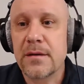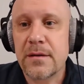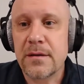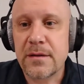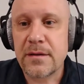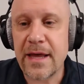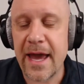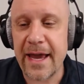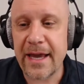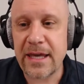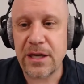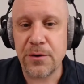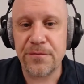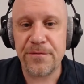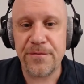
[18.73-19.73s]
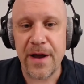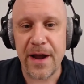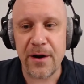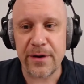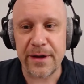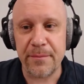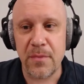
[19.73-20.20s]
Thank you
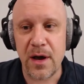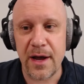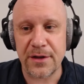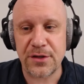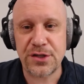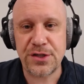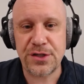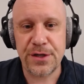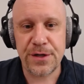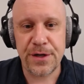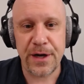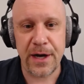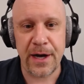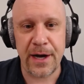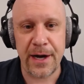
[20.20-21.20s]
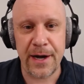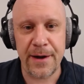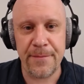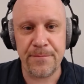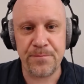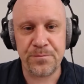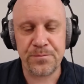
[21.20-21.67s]
very much,
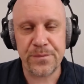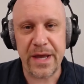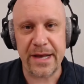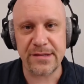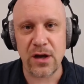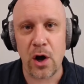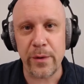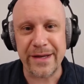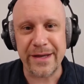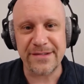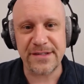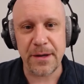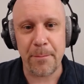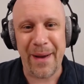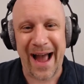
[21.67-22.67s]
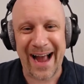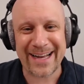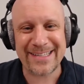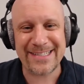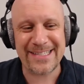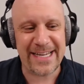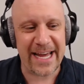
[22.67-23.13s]
as always, to
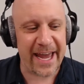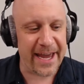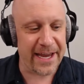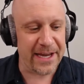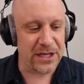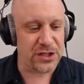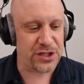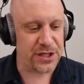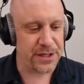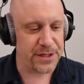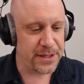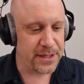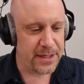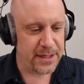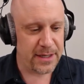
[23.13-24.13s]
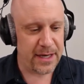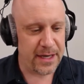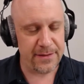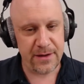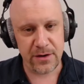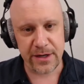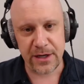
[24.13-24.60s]
Backstage and
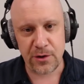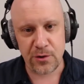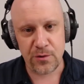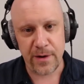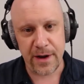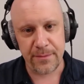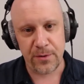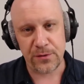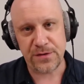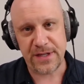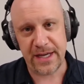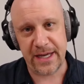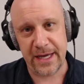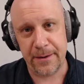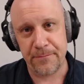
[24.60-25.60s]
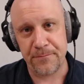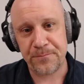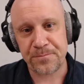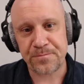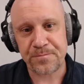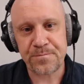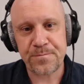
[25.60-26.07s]
their incredible team
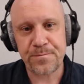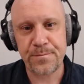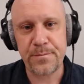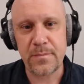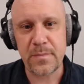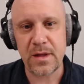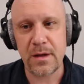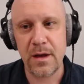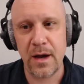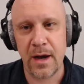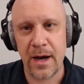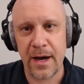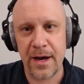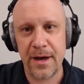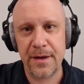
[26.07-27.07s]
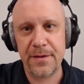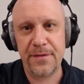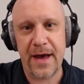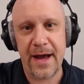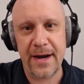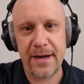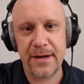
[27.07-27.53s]

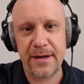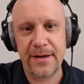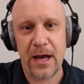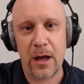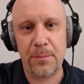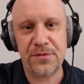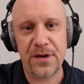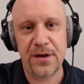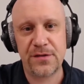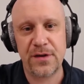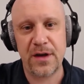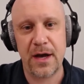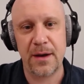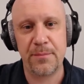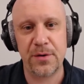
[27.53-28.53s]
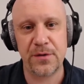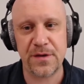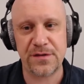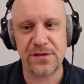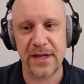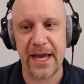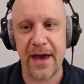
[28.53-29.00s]
that helps us put this
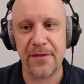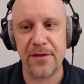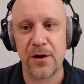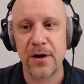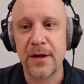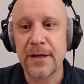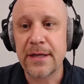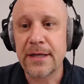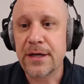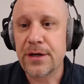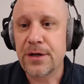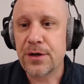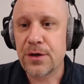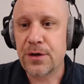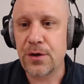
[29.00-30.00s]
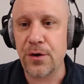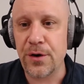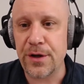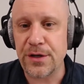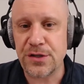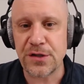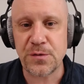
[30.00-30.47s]
together. Good.
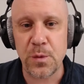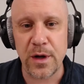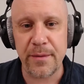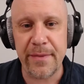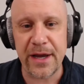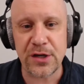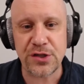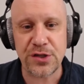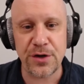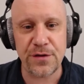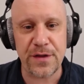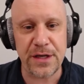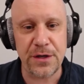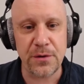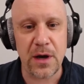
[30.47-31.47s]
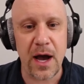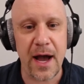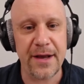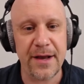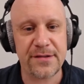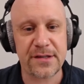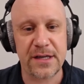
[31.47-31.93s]
Just want to make sure that you
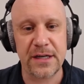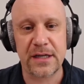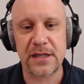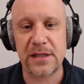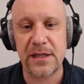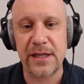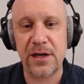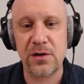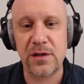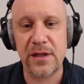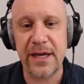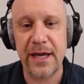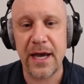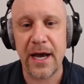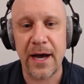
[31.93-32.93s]
guys can clearly